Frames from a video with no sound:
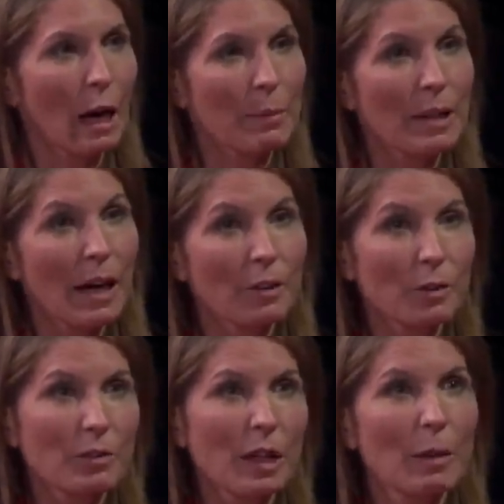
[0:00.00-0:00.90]
I mean,
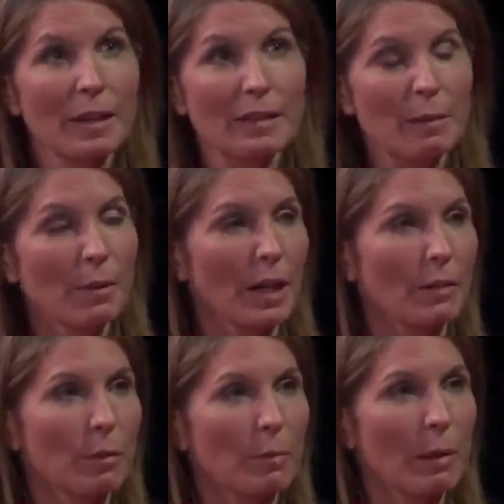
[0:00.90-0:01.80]
you said I'm not a Democrat or
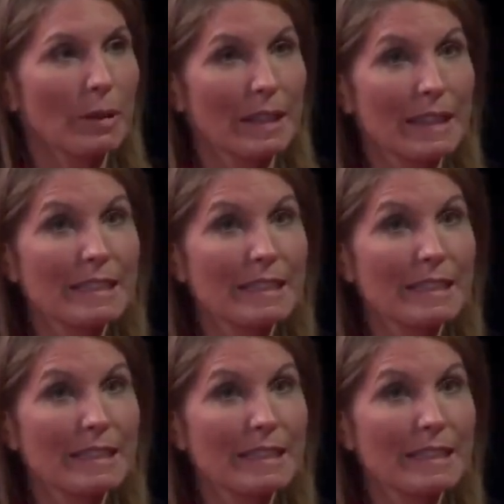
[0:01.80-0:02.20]
a Republican.